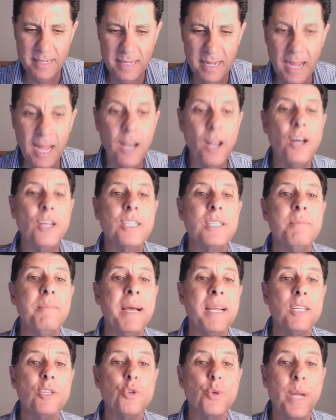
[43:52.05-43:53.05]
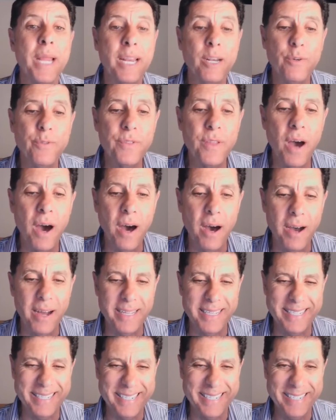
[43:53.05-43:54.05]
I lost my train of
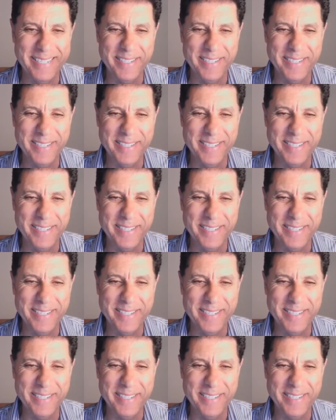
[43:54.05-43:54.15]
thoughts.